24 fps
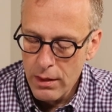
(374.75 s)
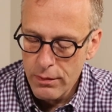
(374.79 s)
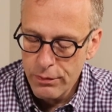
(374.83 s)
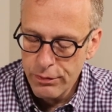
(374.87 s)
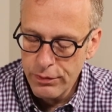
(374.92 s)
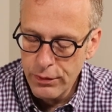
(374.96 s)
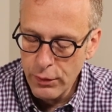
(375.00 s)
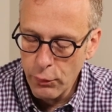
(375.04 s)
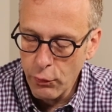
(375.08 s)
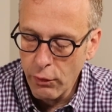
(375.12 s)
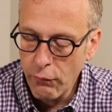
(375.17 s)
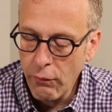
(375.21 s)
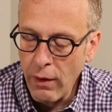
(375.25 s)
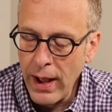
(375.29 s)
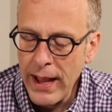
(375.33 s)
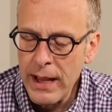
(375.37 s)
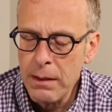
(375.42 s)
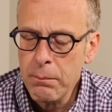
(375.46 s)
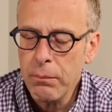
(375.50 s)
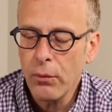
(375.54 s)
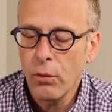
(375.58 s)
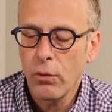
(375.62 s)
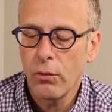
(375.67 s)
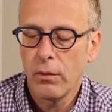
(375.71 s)
The
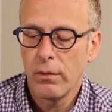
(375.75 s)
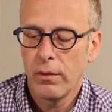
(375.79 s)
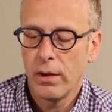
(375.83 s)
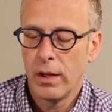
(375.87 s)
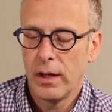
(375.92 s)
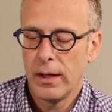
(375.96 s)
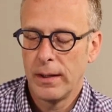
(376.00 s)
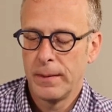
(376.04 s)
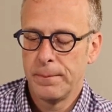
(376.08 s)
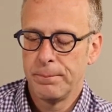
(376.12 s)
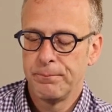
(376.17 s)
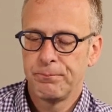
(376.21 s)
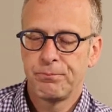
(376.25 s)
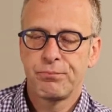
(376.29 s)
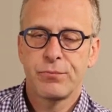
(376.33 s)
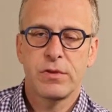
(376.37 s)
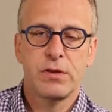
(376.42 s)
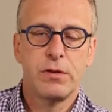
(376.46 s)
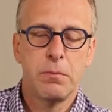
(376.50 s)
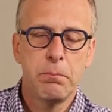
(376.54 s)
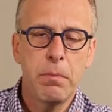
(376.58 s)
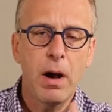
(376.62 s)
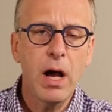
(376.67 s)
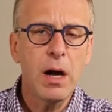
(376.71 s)
label,
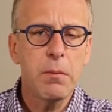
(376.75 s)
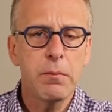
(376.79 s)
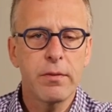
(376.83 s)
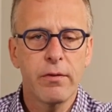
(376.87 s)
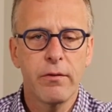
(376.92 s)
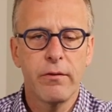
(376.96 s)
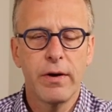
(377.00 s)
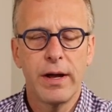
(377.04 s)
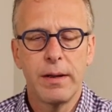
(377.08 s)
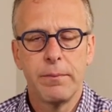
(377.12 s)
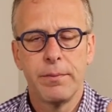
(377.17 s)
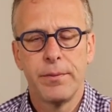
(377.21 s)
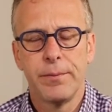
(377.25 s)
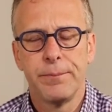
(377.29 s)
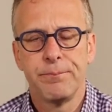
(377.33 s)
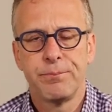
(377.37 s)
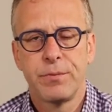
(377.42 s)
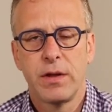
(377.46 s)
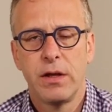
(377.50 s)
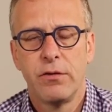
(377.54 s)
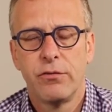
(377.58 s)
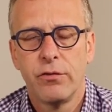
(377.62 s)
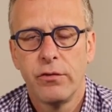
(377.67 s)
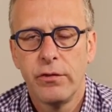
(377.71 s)
the bottom of the label
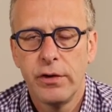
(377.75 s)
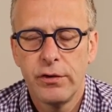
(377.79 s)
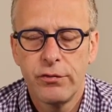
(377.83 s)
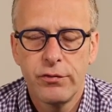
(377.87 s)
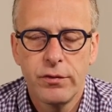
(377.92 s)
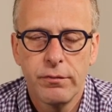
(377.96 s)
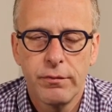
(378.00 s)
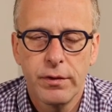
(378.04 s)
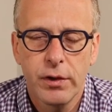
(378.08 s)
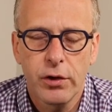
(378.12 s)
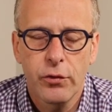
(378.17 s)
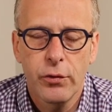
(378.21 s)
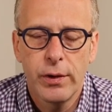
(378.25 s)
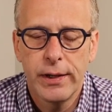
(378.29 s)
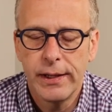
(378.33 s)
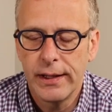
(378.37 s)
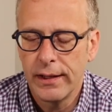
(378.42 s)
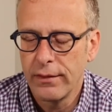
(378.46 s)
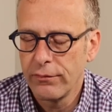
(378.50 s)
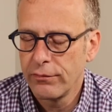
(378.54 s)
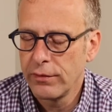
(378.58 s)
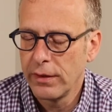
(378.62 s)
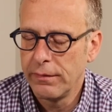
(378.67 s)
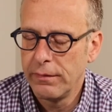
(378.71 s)
is a list of
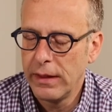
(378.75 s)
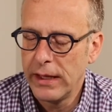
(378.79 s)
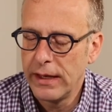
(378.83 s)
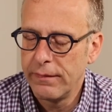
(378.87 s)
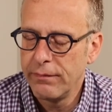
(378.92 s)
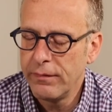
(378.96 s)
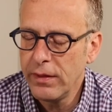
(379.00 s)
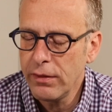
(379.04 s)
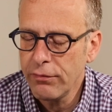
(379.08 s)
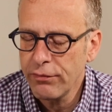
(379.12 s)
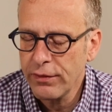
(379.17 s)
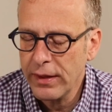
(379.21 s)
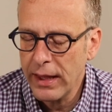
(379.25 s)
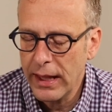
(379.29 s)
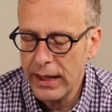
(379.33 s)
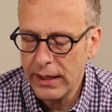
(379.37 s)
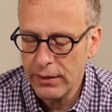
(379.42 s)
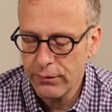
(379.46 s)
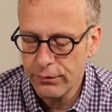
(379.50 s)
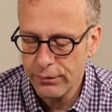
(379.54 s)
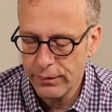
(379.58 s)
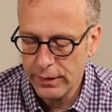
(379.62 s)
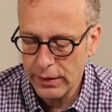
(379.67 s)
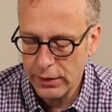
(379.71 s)
ingredients, and in this
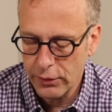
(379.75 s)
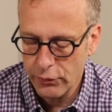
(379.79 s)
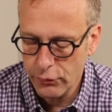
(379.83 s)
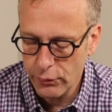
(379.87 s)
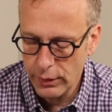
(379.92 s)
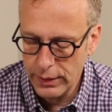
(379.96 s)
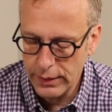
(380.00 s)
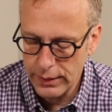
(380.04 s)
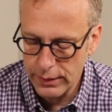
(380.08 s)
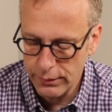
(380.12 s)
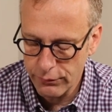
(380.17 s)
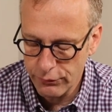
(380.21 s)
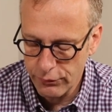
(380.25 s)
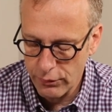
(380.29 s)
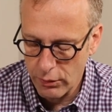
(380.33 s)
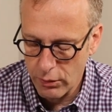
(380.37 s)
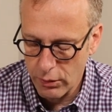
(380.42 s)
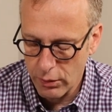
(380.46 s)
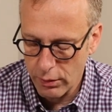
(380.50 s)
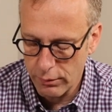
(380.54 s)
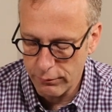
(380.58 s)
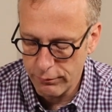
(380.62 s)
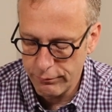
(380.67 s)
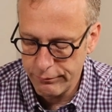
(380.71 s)
case, the ingredients
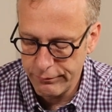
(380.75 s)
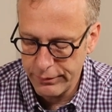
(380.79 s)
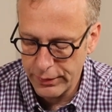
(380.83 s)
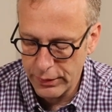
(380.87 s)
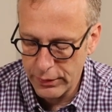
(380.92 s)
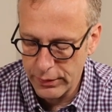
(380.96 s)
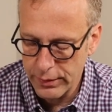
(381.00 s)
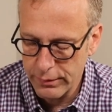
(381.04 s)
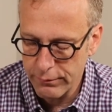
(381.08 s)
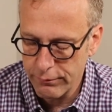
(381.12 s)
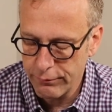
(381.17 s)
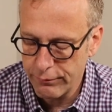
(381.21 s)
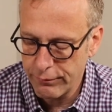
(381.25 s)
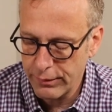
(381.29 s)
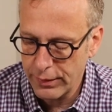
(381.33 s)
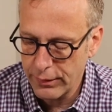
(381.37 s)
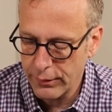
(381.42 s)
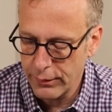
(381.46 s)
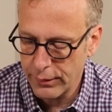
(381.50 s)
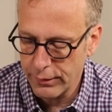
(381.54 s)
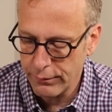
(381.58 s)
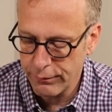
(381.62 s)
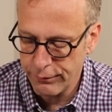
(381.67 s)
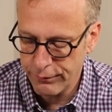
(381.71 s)
are very,
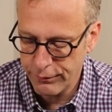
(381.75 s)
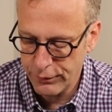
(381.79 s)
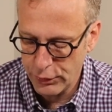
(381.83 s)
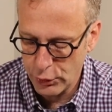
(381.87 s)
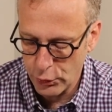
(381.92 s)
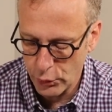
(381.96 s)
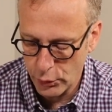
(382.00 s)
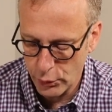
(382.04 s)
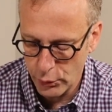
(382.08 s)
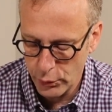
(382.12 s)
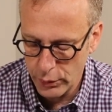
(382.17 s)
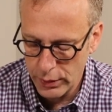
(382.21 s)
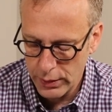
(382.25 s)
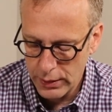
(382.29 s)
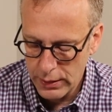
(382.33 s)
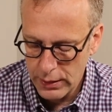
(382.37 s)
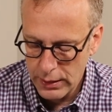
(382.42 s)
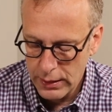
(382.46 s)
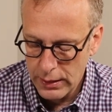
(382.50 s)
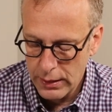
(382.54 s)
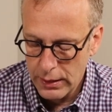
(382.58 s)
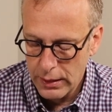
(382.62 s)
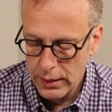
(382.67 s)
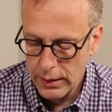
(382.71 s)
very few.
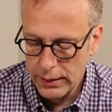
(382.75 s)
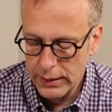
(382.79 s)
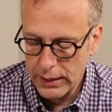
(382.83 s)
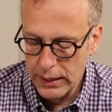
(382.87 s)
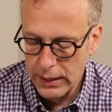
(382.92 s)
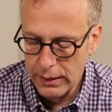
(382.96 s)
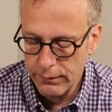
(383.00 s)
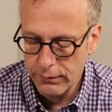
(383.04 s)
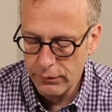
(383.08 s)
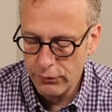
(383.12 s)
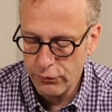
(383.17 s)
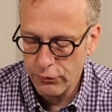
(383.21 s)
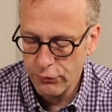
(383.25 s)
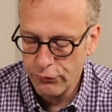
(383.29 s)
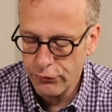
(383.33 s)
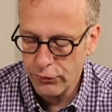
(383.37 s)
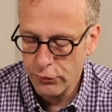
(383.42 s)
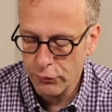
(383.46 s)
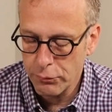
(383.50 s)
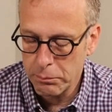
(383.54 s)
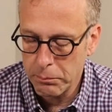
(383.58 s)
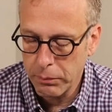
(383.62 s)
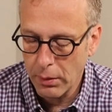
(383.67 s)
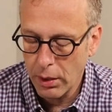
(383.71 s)
Again, this is
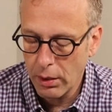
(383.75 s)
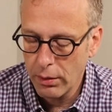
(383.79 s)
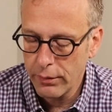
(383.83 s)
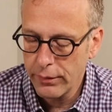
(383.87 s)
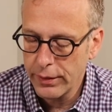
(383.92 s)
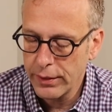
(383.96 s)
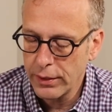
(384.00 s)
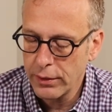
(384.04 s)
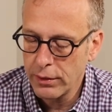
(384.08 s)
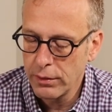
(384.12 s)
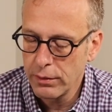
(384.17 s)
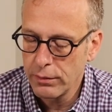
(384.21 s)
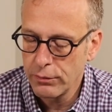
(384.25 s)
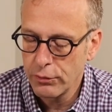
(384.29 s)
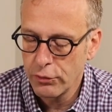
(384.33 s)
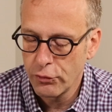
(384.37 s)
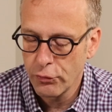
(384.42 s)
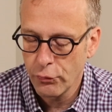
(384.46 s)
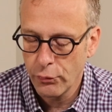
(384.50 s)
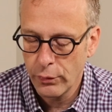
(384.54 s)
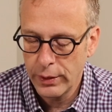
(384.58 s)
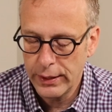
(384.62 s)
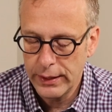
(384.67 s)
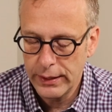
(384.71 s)
just
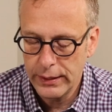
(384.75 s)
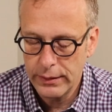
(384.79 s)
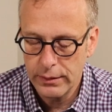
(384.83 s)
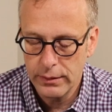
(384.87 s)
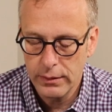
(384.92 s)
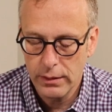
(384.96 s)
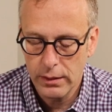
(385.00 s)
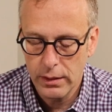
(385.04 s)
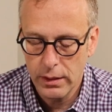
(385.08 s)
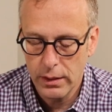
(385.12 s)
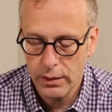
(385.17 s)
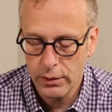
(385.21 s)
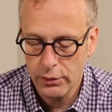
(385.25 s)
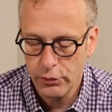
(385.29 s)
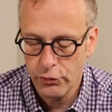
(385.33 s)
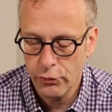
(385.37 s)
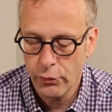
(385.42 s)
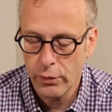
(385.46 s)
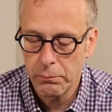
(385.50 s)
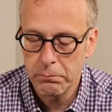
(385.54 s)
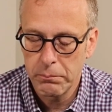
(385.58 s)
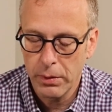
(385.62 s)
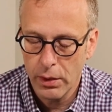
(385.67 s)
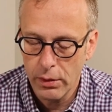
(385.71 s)

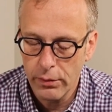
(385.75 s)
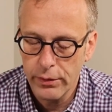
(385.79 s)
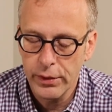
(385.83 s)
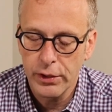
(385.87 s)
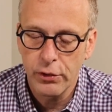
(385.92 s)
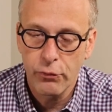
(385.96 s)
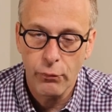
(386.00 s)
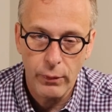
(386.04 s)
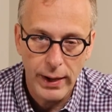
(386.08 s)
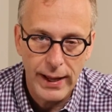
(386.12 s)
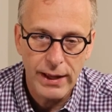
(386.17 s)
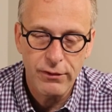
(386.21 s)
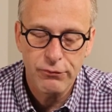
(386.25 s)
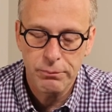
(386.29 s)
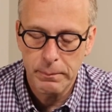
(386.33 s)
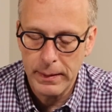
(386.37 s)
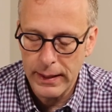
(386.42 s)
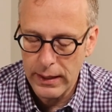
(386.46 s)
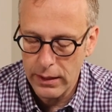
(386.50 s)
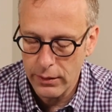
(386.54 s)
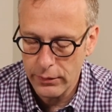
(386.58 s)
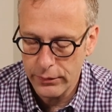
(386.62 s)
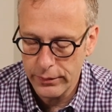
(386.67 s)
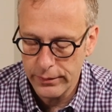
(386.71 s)
BarleyGreen, barley grass
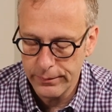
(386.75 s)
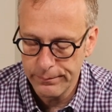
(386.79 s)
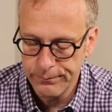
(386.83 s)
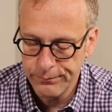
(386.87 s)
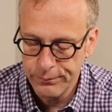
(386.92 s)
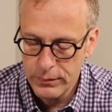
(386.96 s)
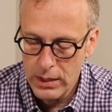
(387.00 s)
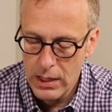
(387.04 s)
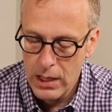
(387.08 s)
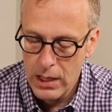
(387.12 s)
powder.